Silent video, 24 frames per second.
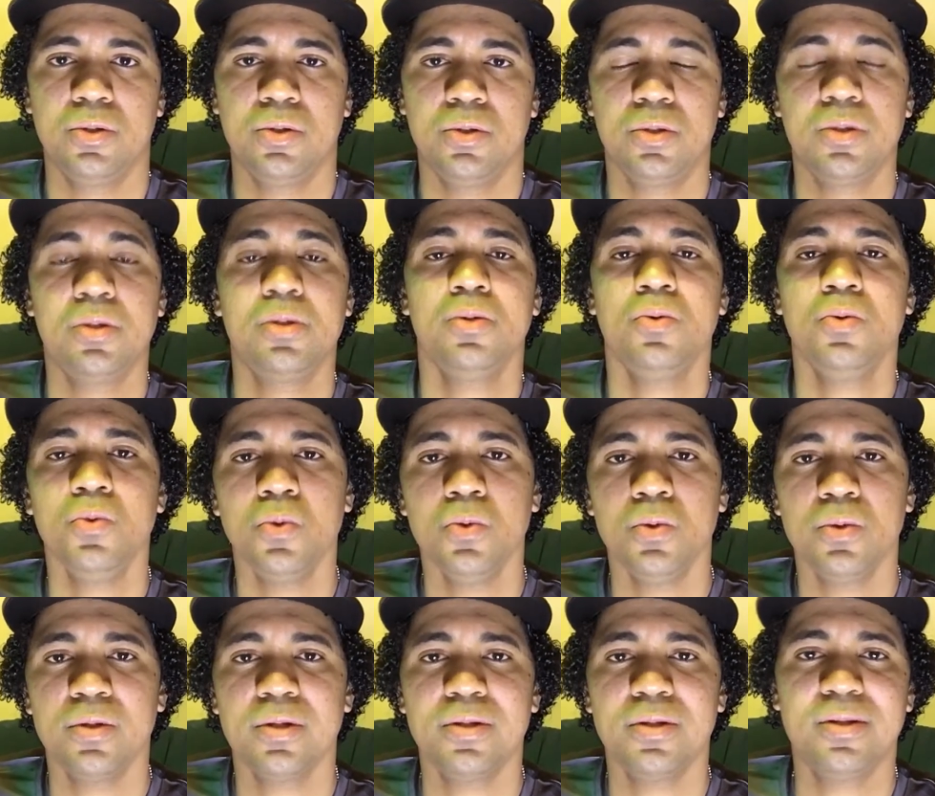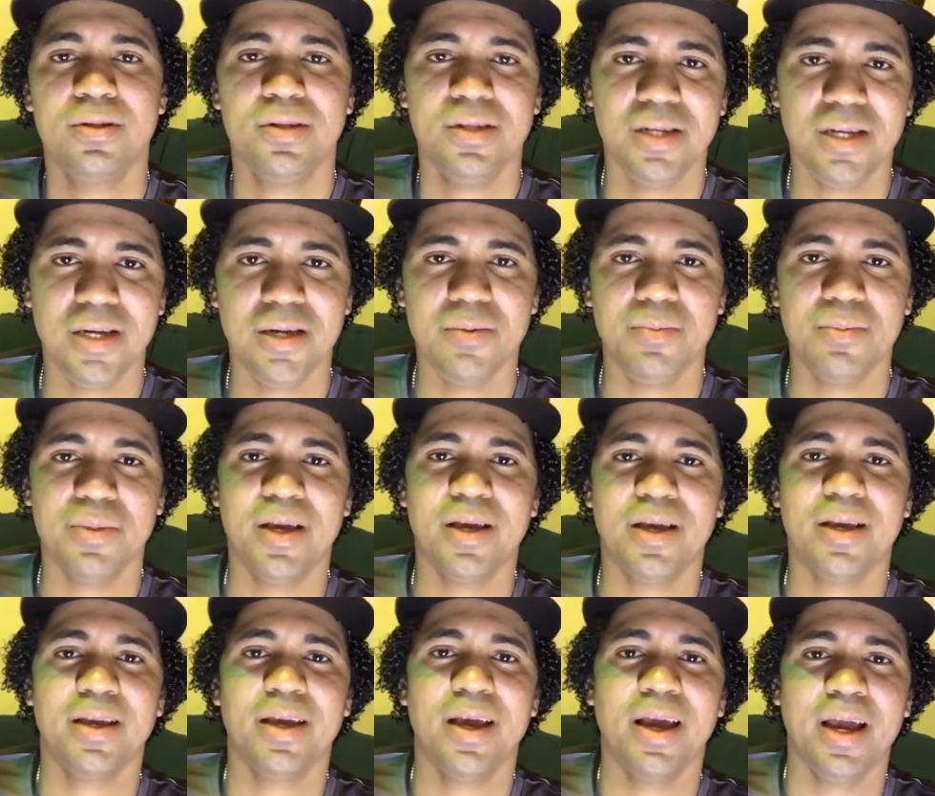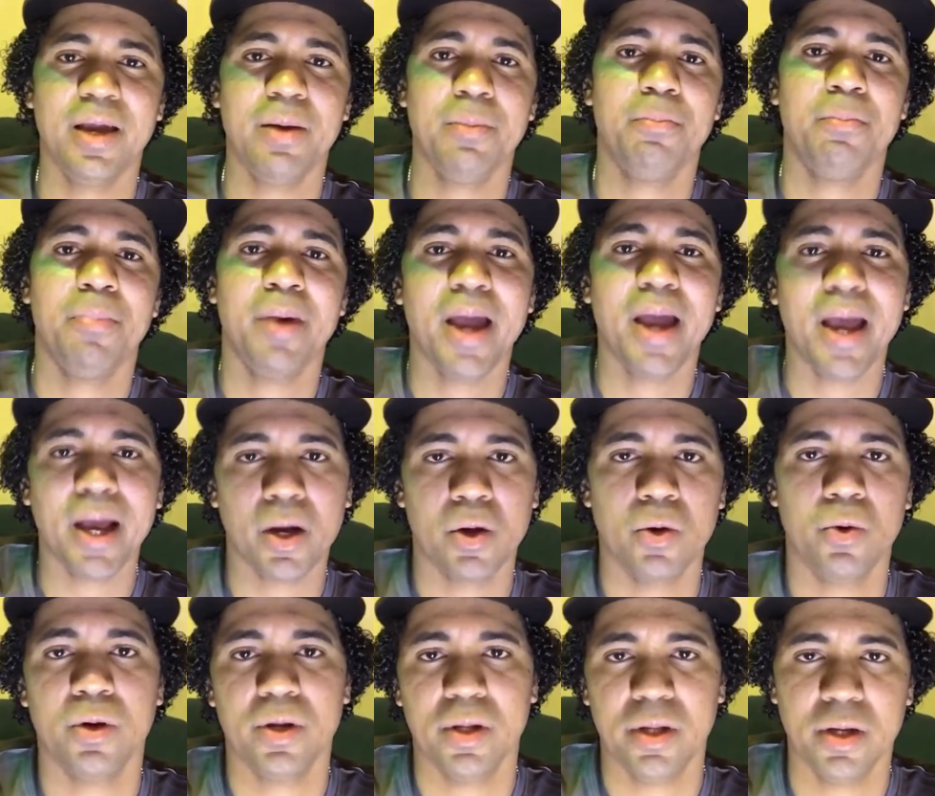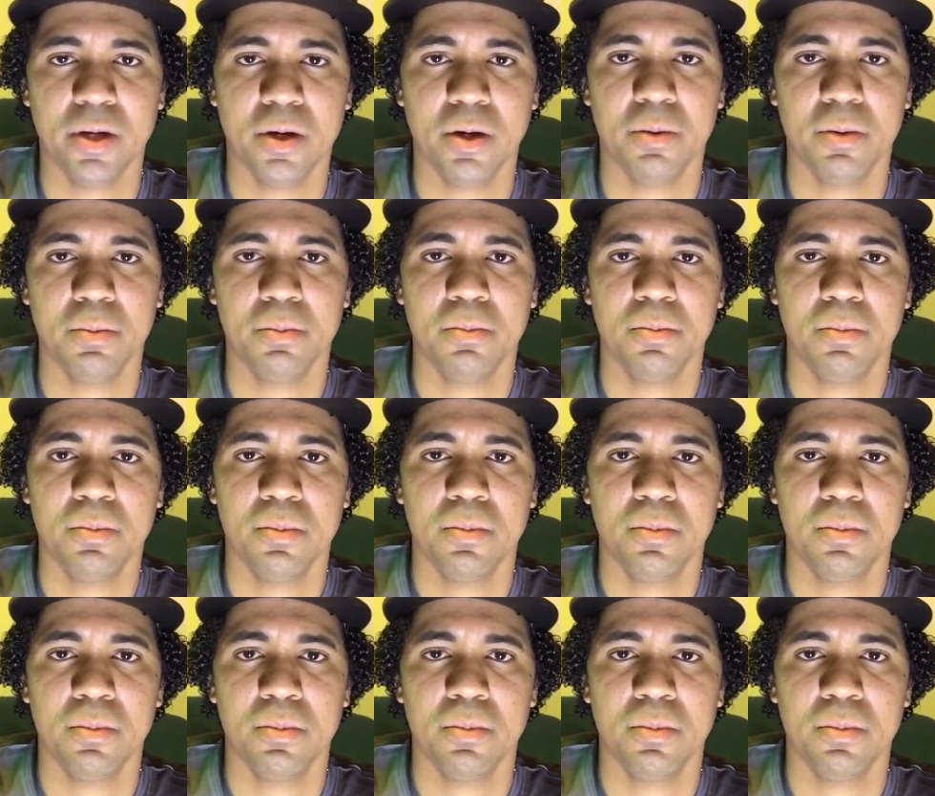to the team that came back on him